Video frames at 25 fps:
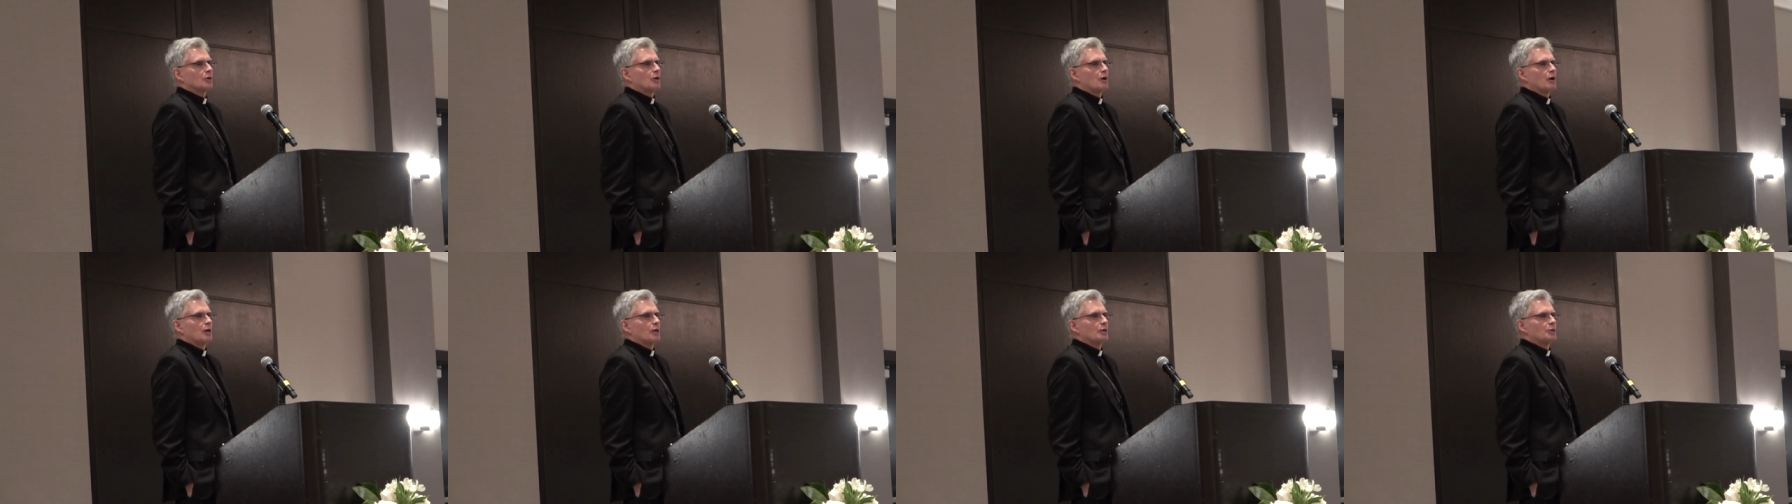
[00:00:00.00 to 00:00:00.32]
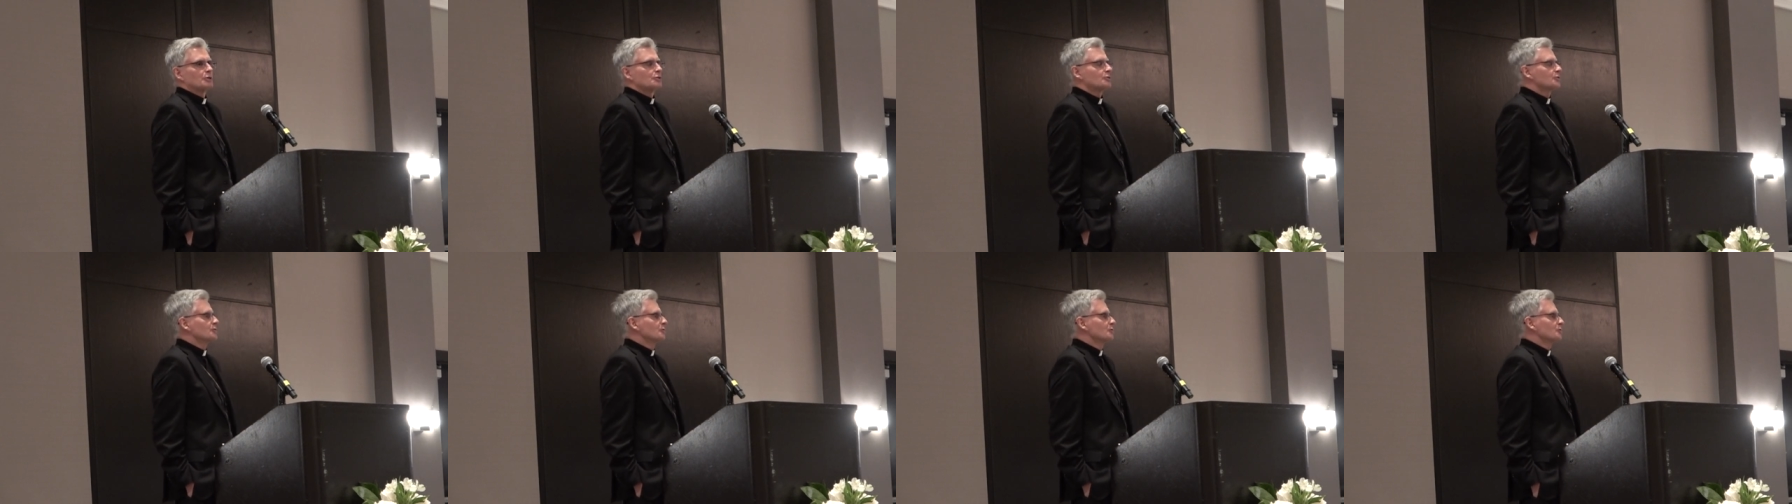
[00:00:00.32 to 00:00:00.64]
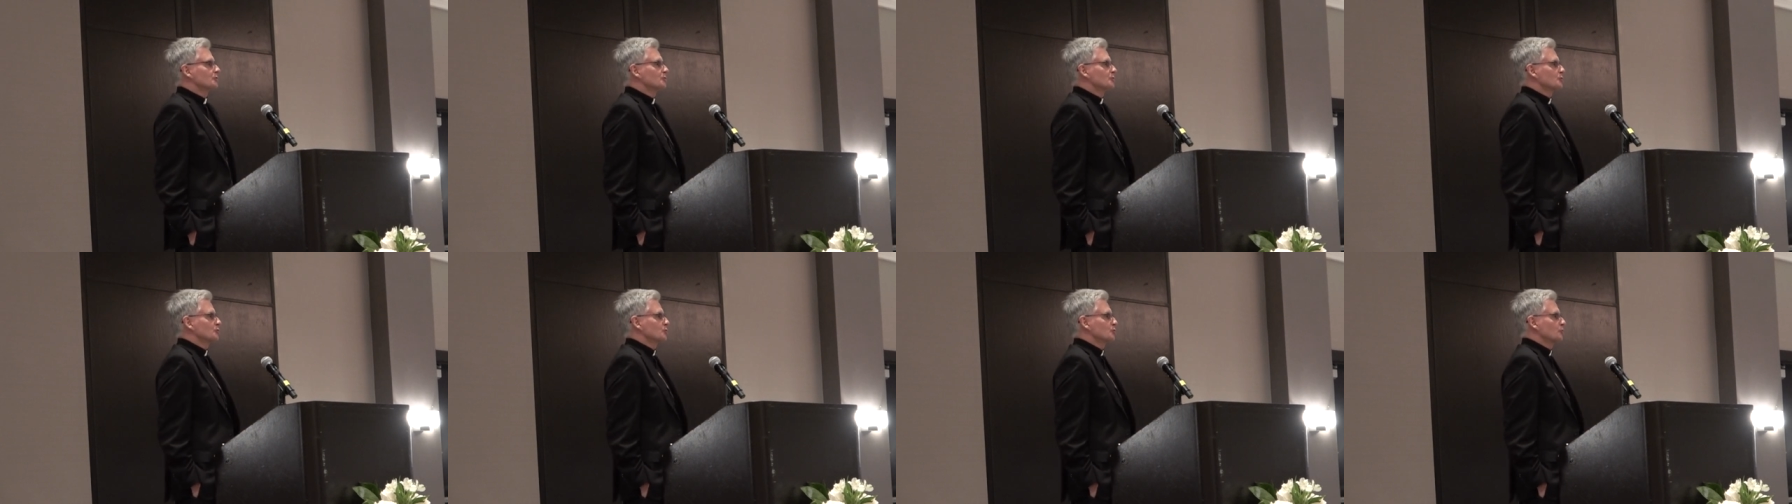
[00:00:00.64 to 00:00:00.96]
Collins
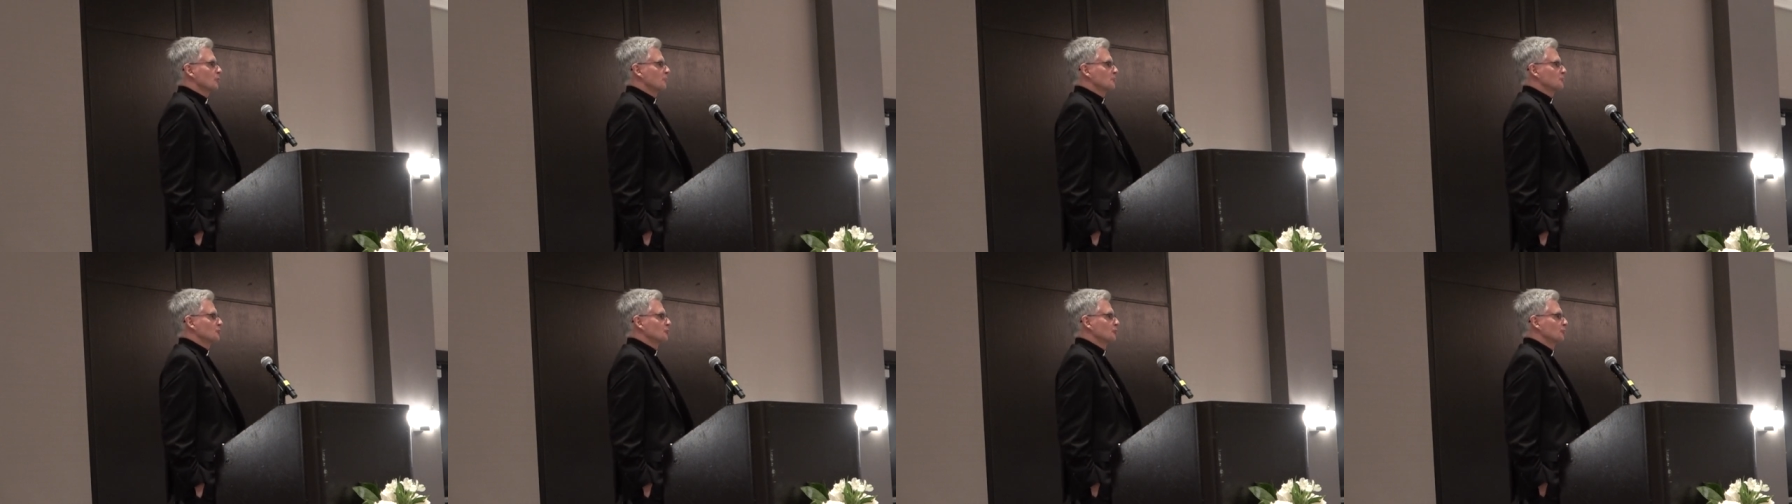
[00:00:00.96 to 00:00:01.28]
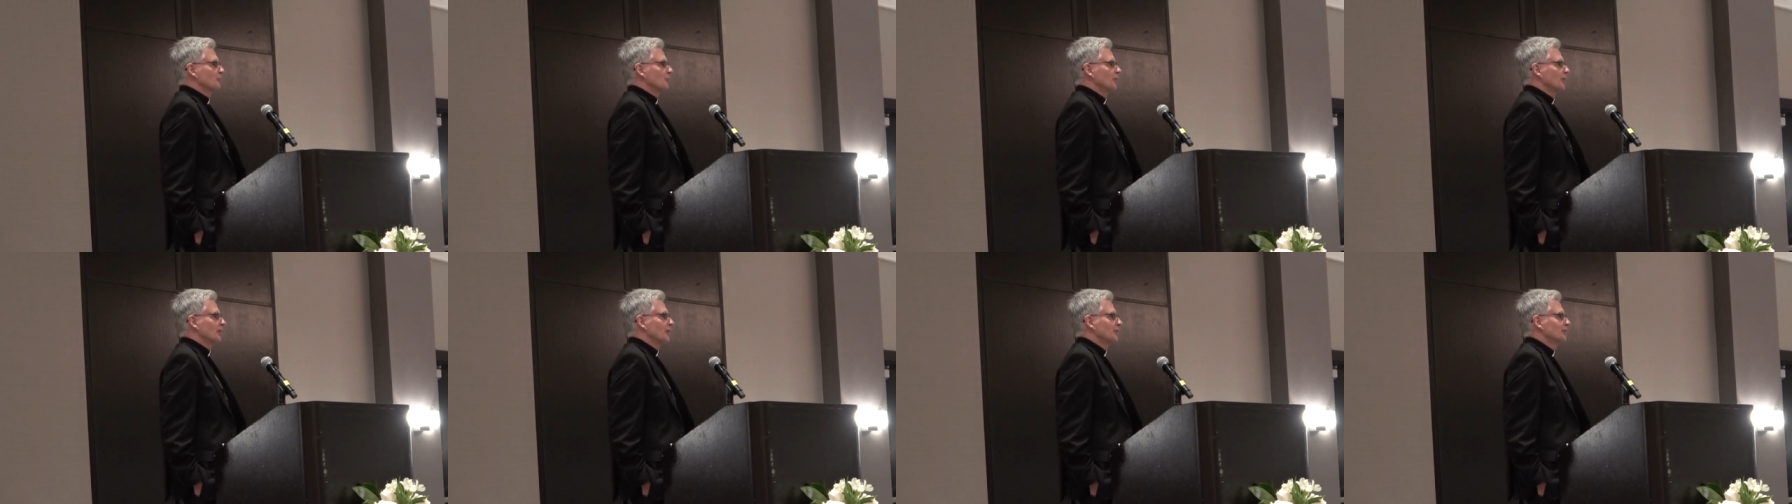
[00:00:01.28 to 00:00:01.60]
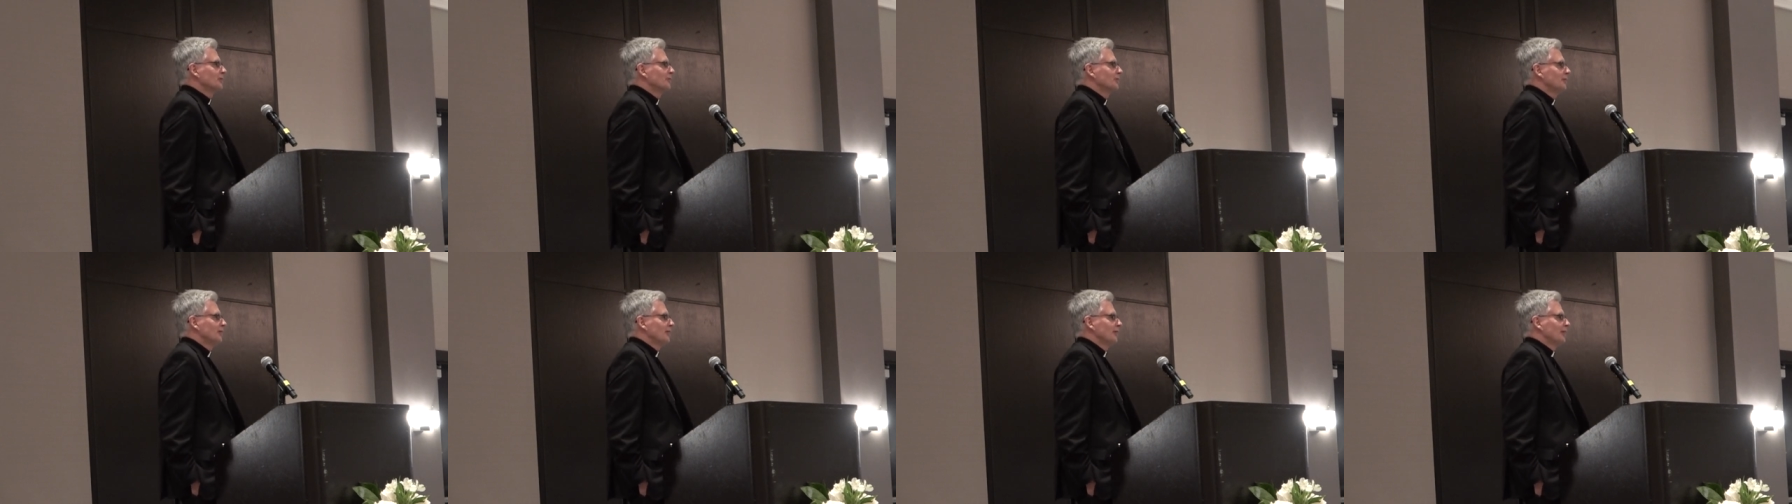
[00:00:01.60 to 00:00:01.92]
is a scripture
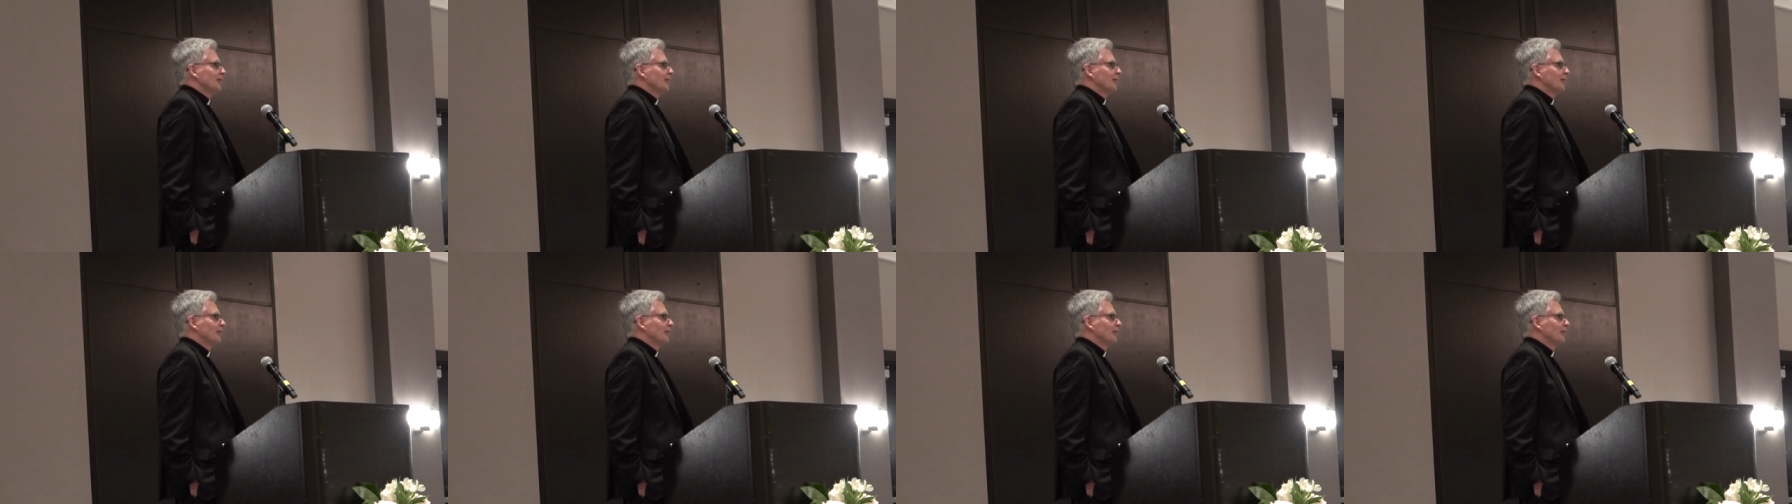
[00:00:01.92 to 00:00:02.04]
man,